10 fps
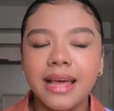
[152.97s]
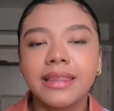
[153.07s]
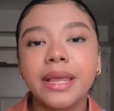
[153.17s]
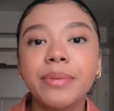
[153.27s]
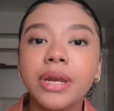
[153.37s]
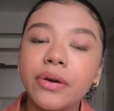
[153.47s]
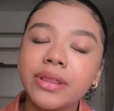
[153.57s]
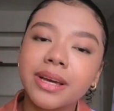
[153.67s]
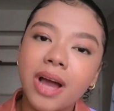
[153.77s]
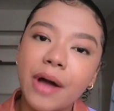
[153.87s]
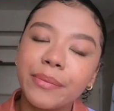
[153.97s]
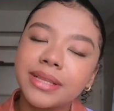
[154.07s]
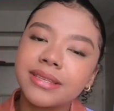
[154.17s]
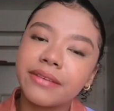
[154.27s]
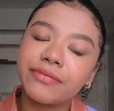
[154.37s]
Let me know in the
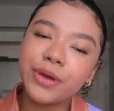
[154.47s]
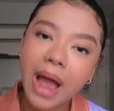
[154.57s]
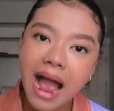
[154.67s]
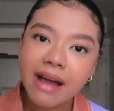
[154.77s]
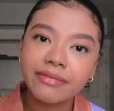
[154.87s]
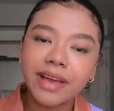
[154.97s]
comments if you have